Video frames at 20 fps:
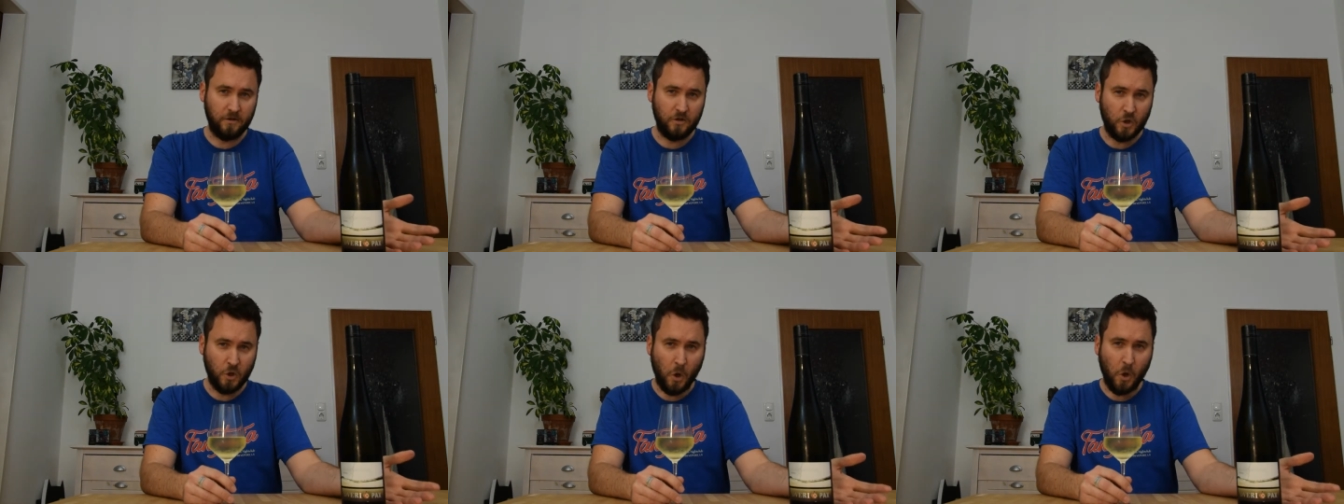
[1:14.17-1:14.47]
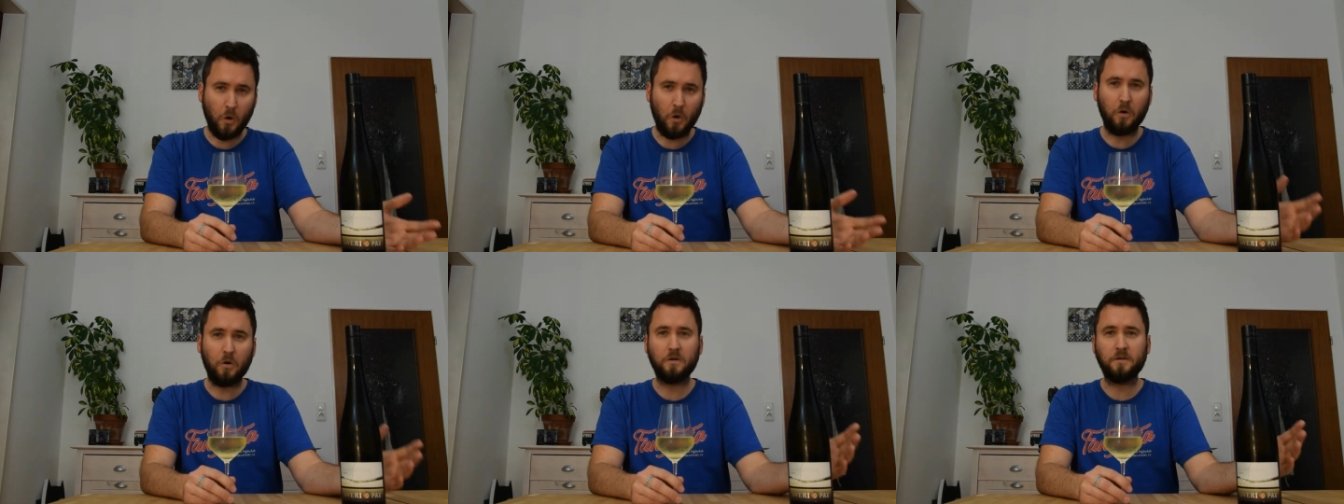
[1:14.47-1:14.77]

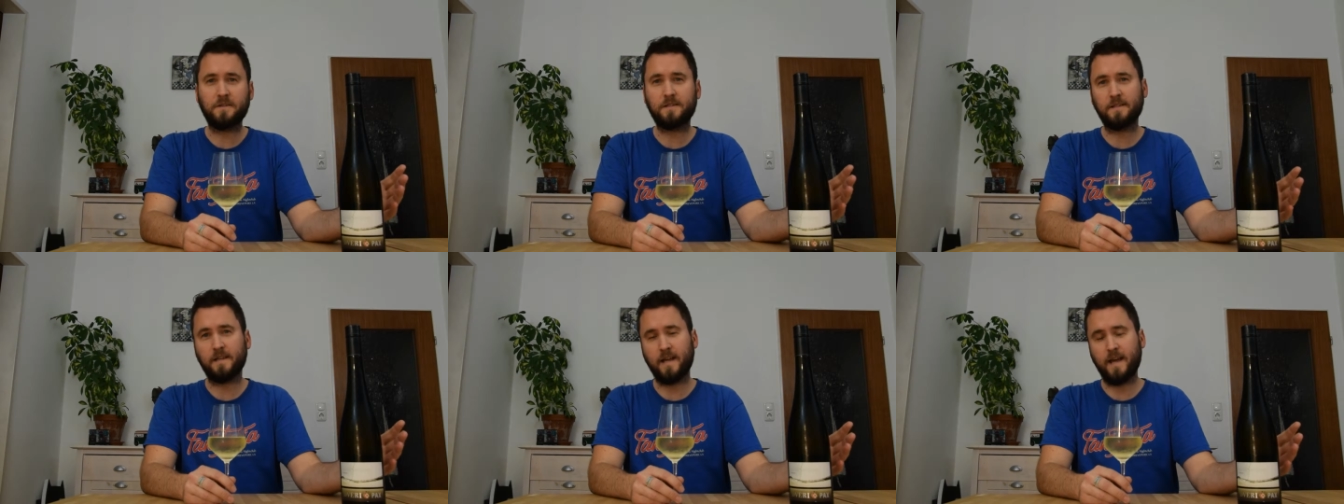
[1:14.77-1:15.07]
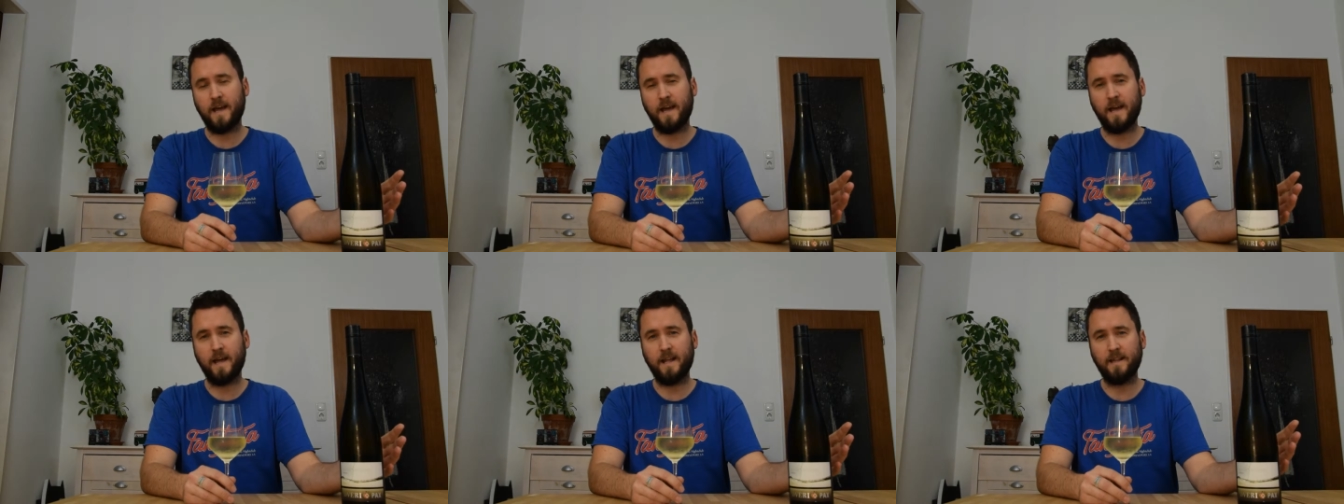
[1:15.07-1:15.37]
cold
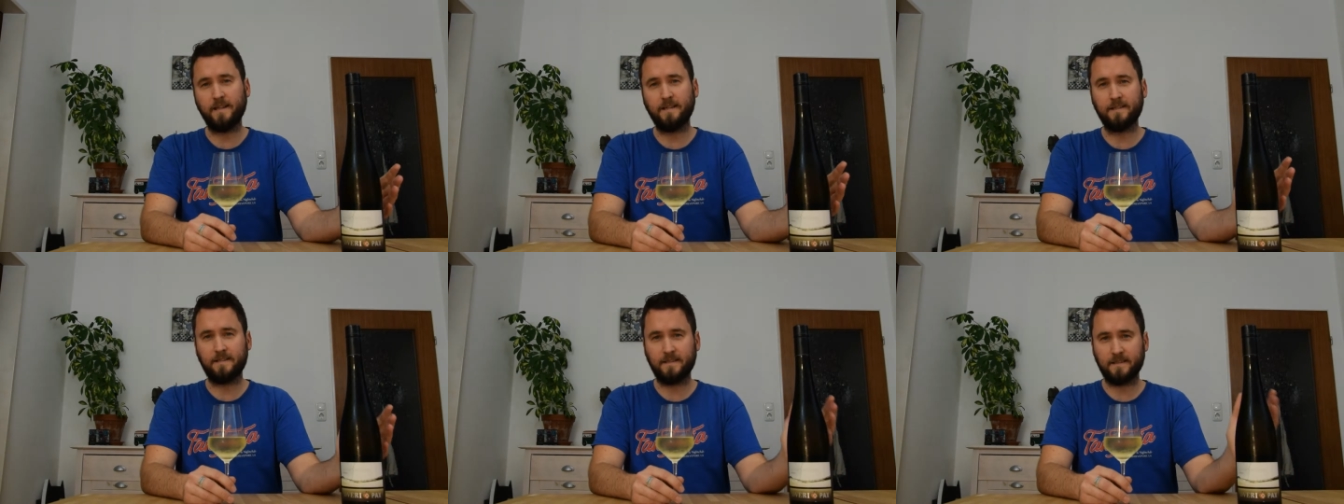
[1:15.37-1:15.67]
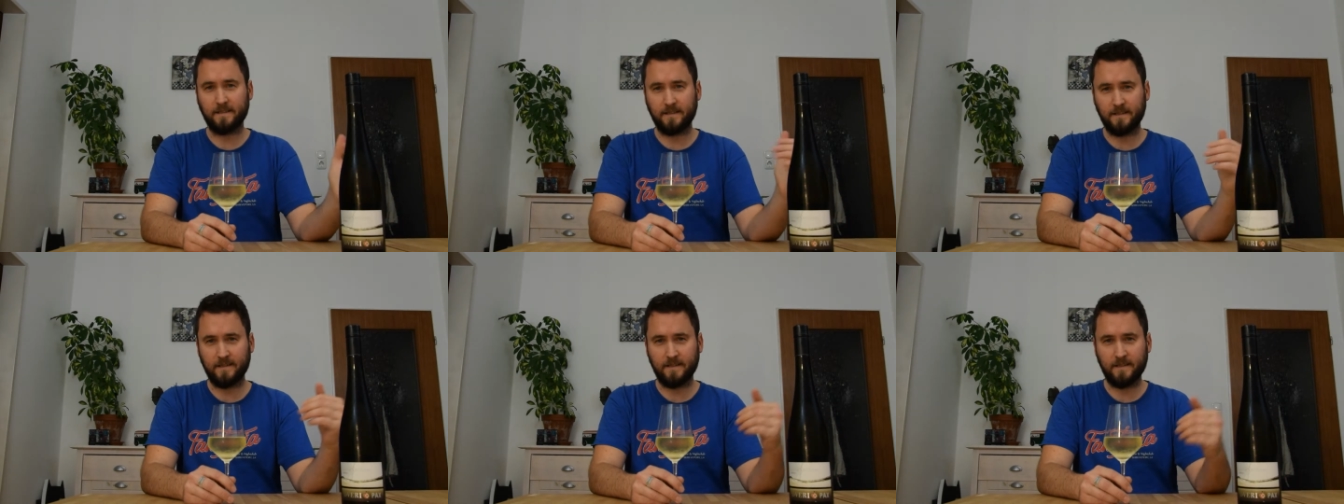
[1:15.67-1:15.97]
and
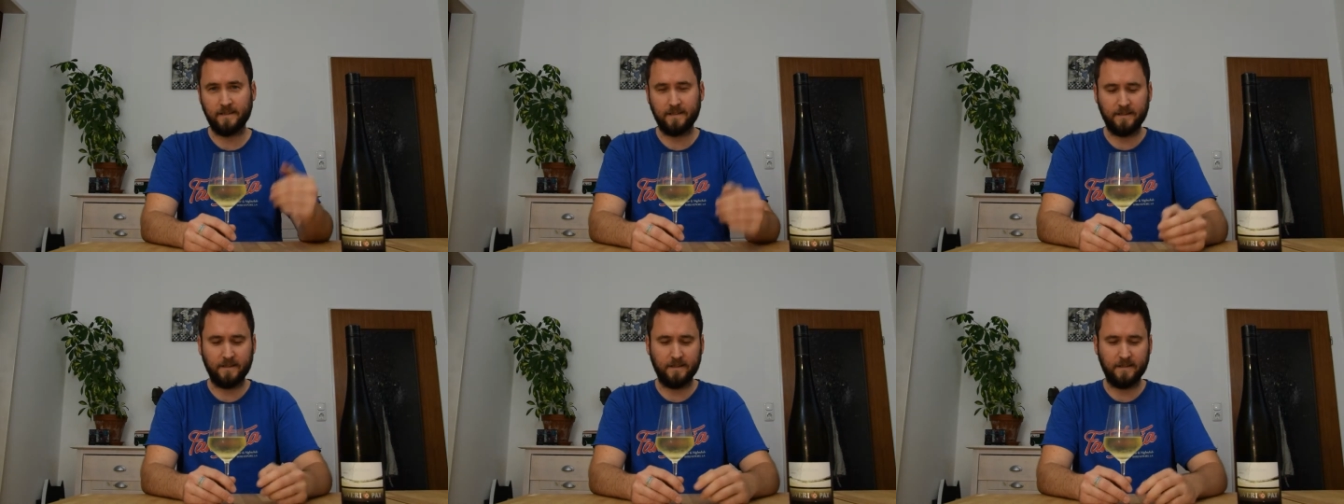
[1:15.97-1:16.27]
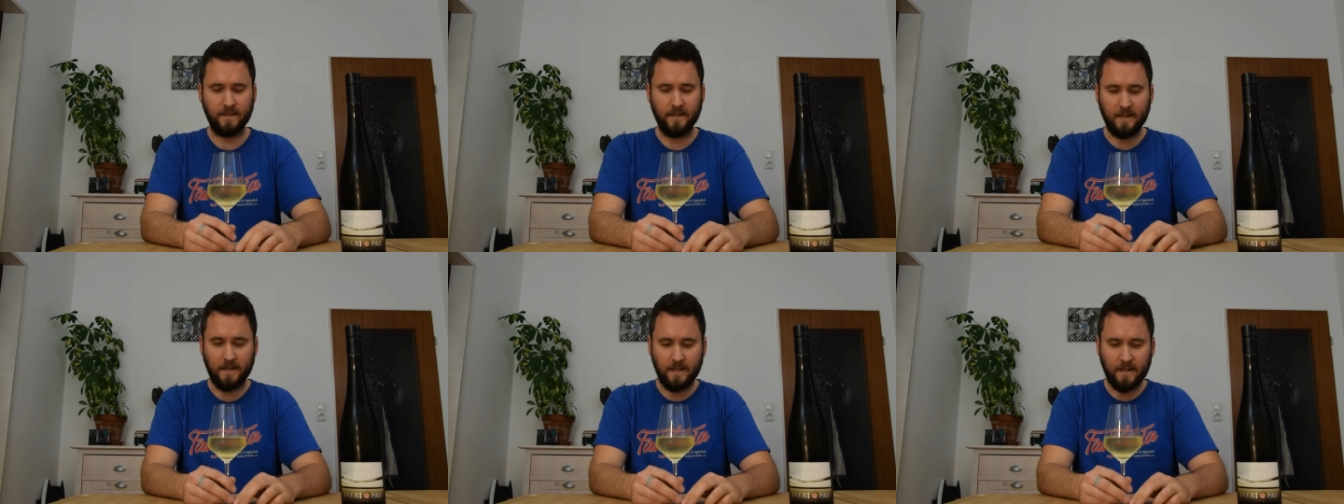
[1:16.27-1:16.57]
uh,